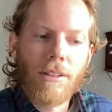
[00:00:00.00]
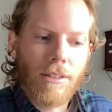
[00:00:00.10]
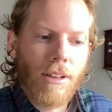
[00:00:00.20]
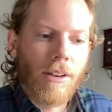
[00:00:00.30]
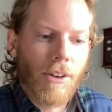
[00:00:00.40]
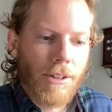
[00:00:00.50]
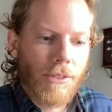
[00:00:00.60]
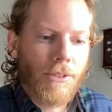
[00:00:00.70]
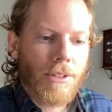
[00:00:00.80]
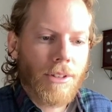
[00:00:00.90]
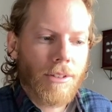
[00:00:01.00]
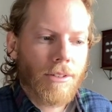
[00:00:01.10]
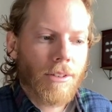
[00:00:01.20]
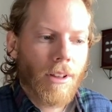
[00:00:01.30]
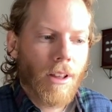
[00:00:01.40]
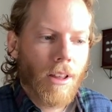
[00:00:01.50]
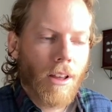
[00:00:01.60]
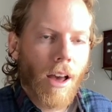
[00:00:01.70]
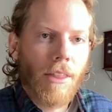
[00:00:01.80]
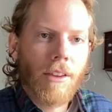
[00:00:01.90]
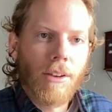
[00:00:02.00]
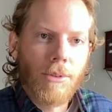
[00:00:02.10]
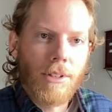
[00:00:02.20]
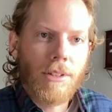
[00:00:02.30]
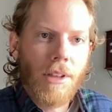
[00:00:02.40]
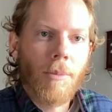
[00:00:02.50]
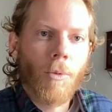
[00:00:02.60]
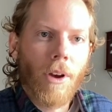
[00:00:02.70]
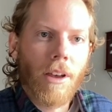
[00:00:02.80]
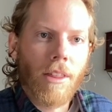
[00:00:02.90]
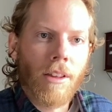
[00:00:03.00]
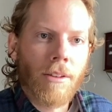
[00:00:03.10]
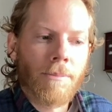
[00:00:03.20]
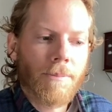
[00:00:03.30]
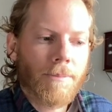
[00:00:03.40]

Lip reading: instead of our differences, I think it was the same way then.